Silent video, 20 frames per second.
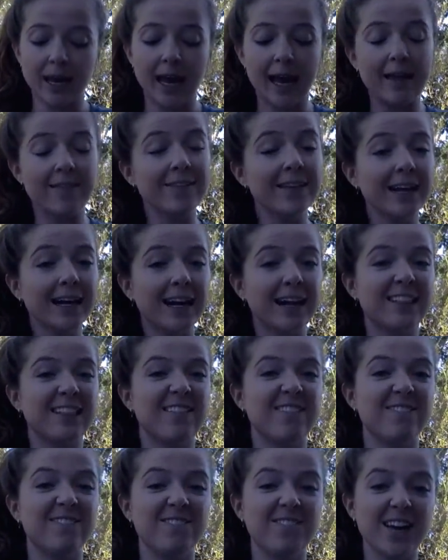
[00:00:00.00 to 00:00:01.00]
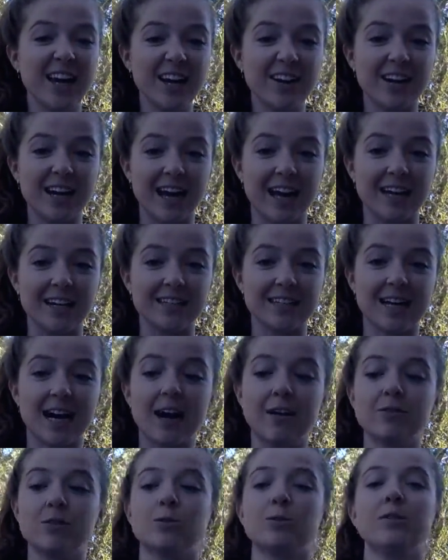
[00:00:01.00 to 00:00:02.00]
And then at the very end,
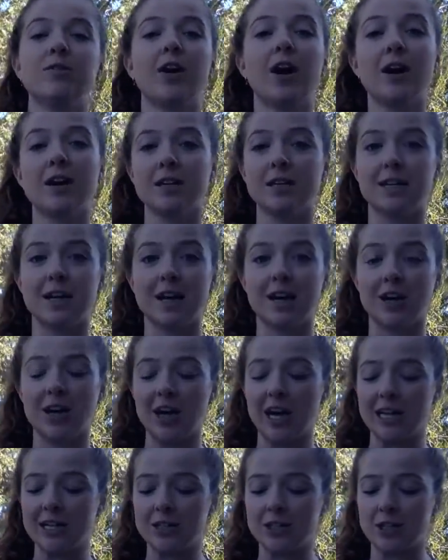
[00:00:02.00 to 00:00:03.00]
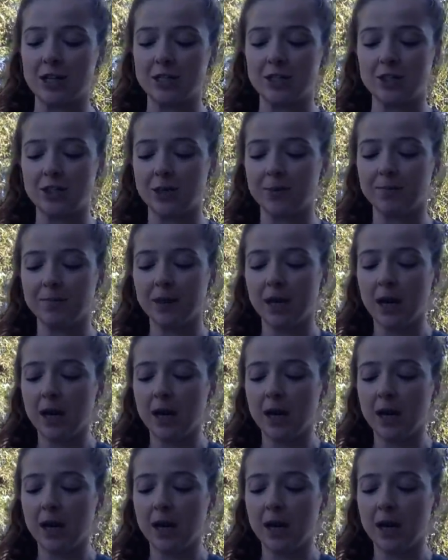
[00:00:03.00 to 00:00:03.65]
after we've already done our nice gesture,